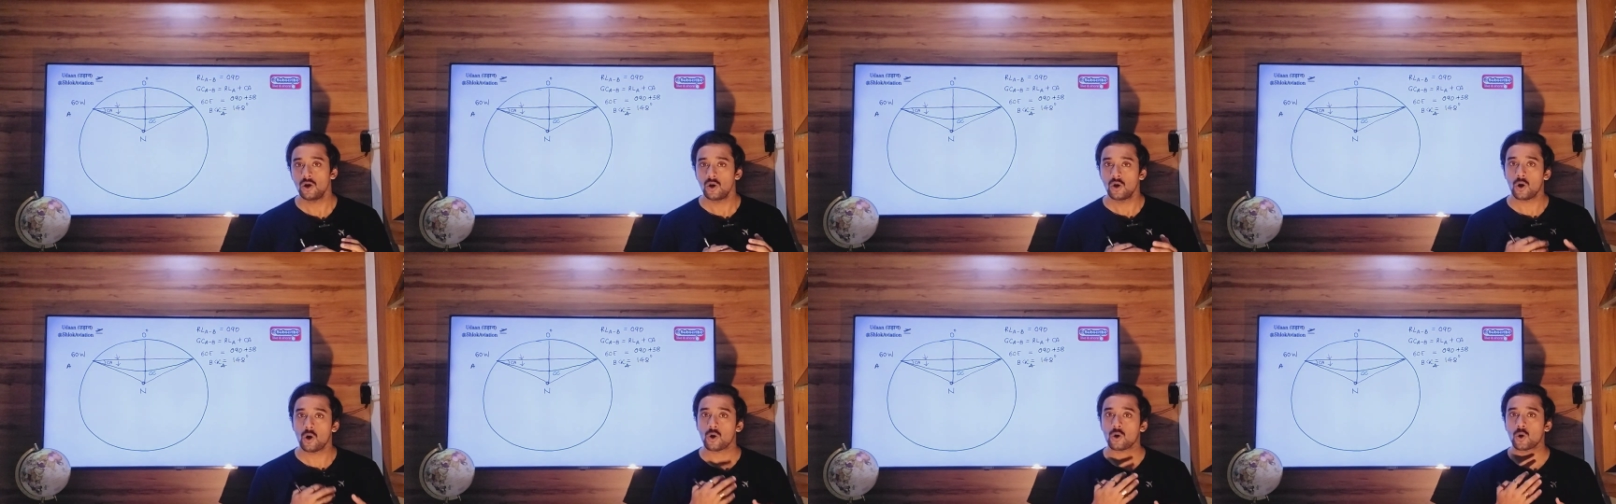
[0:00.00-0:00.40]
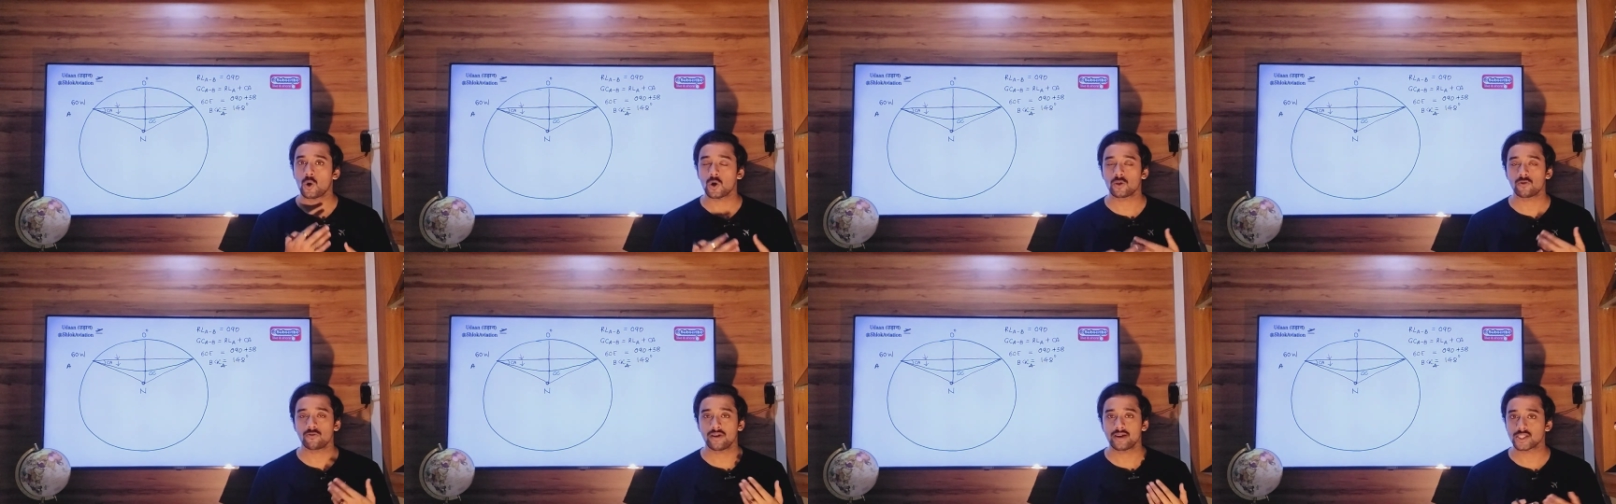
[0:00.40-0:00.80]
or
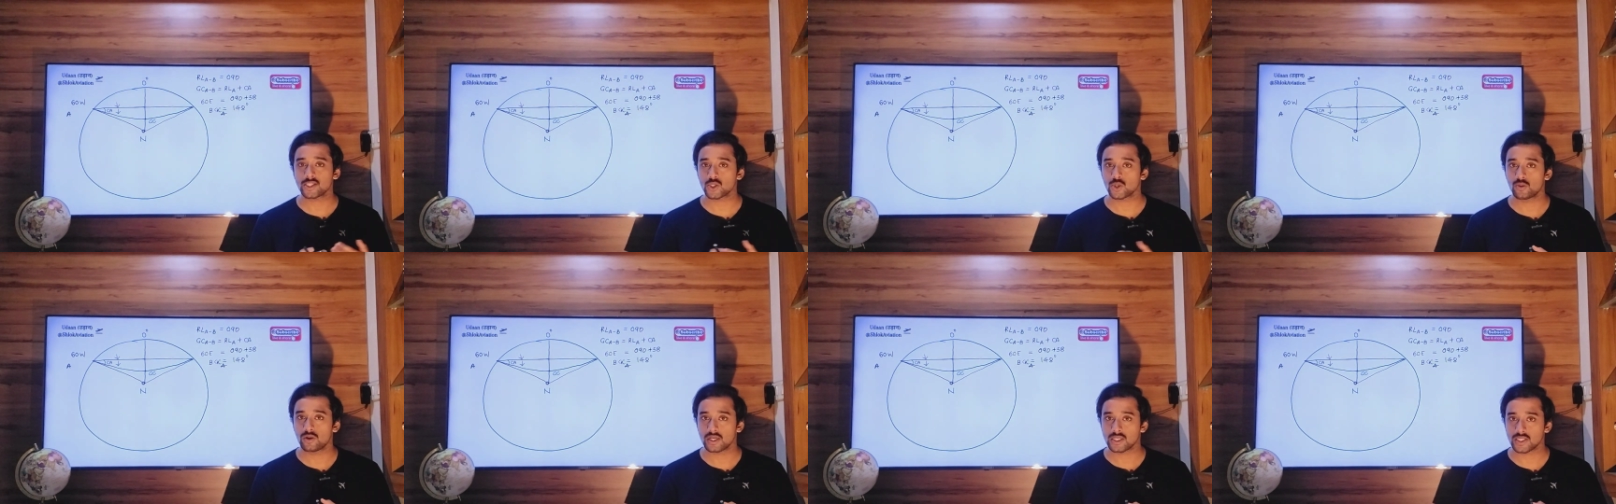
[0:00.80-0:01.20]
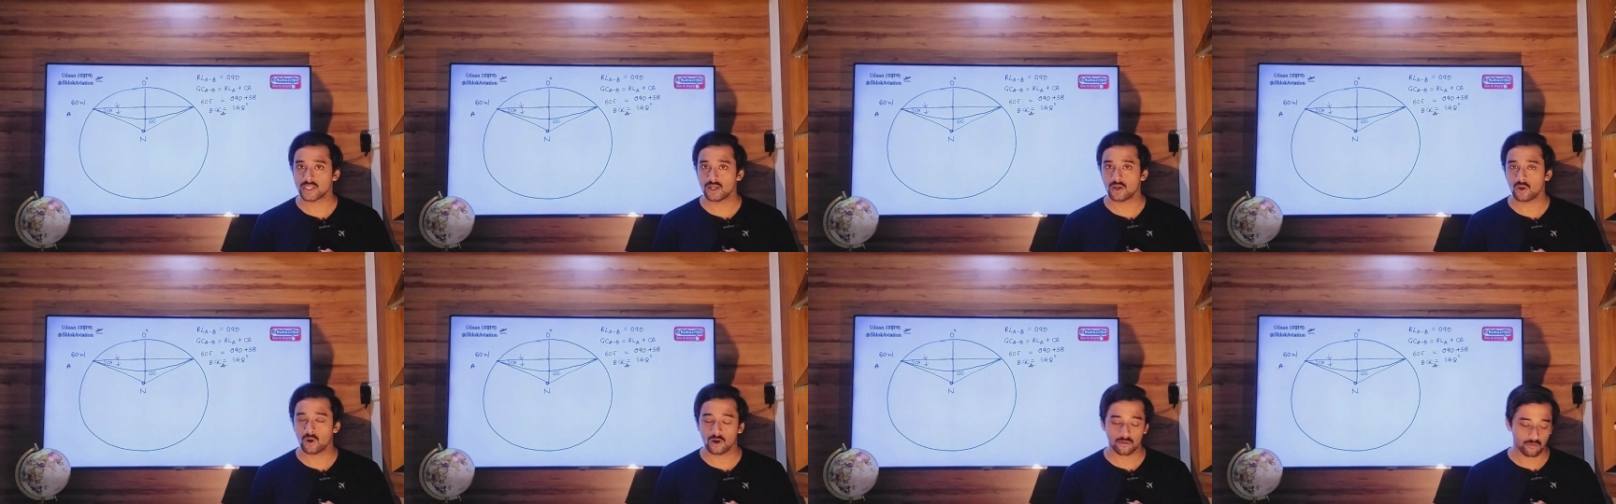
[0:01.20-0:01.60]
convex towards the
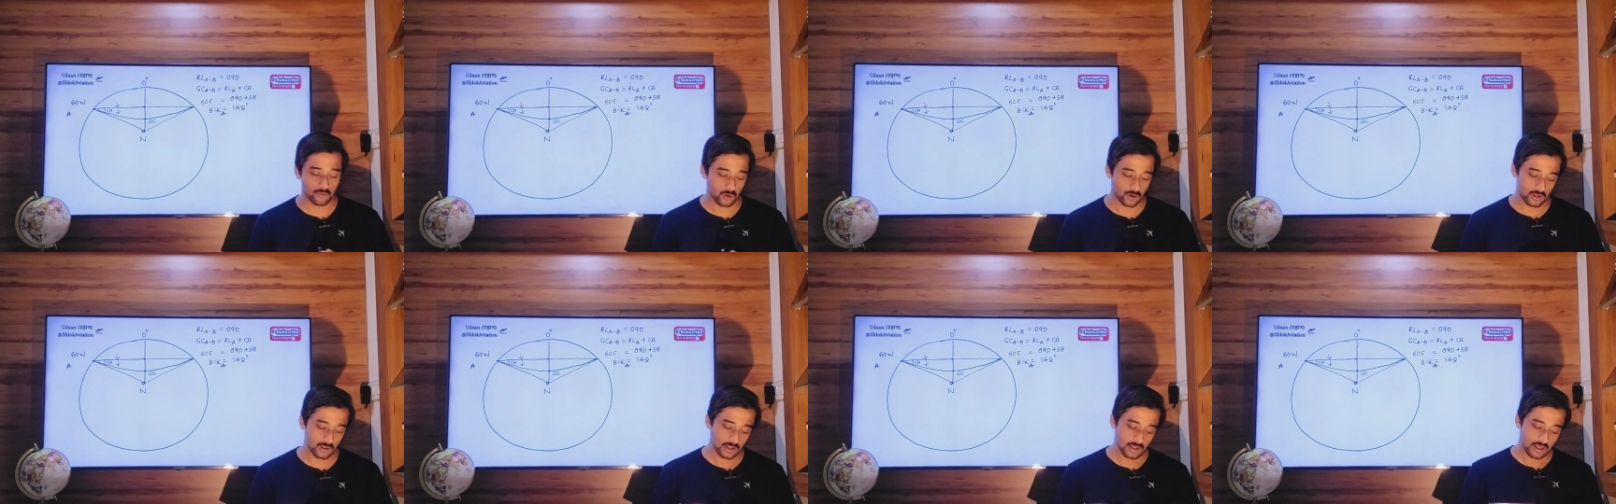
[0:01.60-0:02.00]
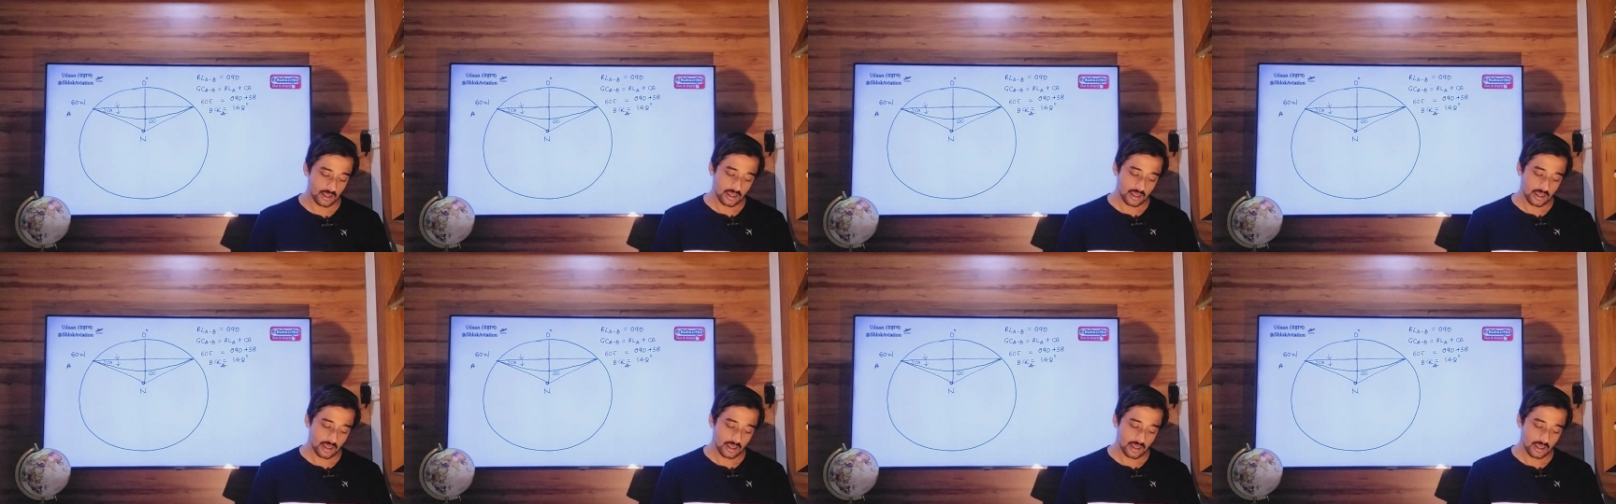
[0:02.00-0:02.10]
North Pole.